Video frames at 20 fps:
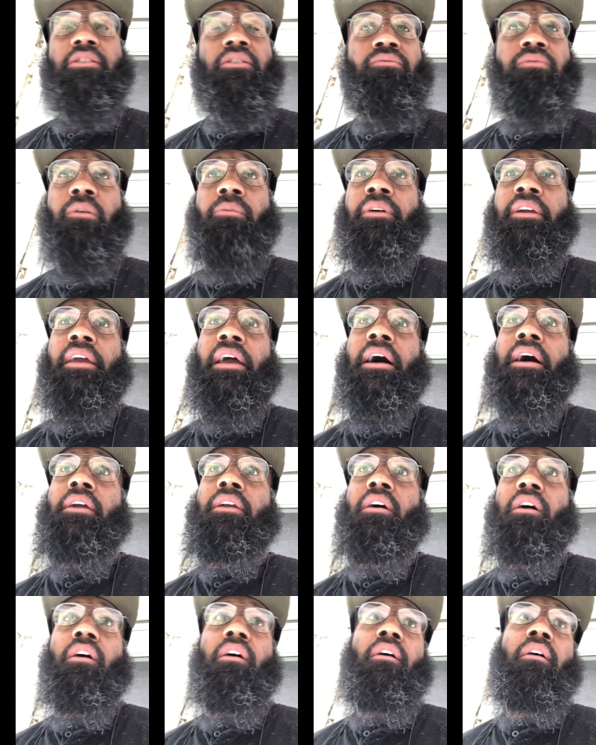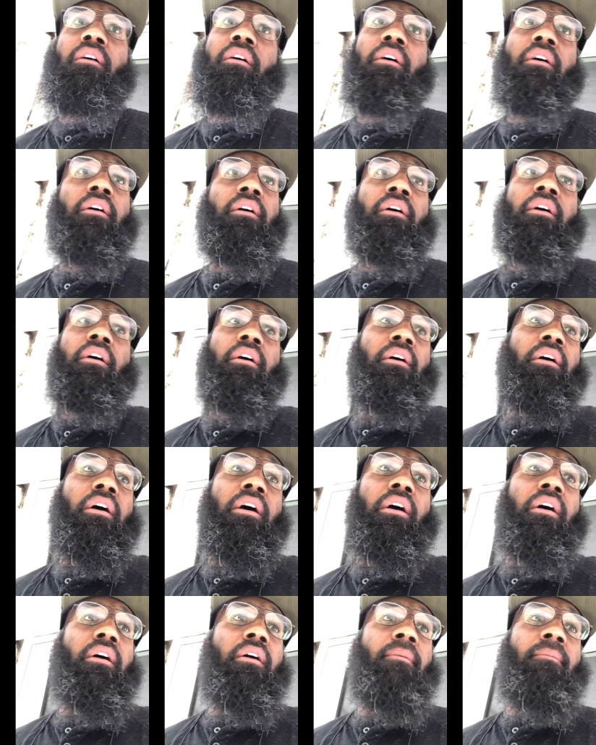is where we at, y'all.
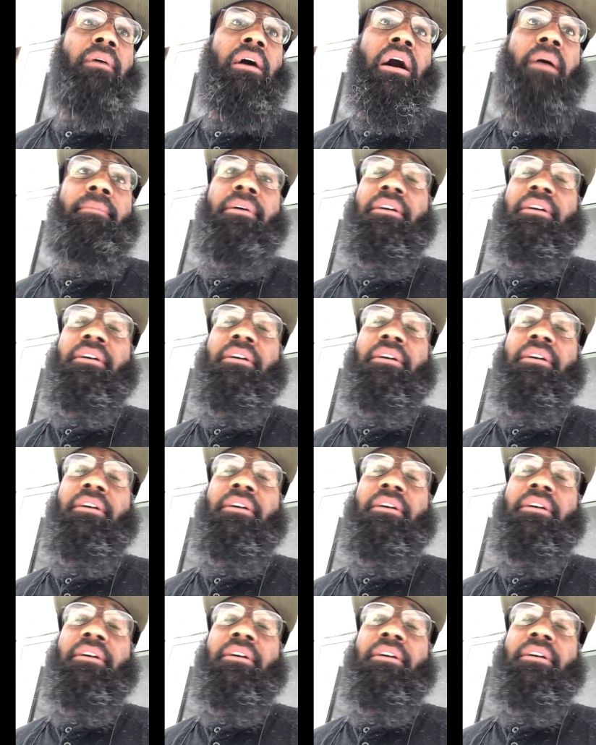Um, I'm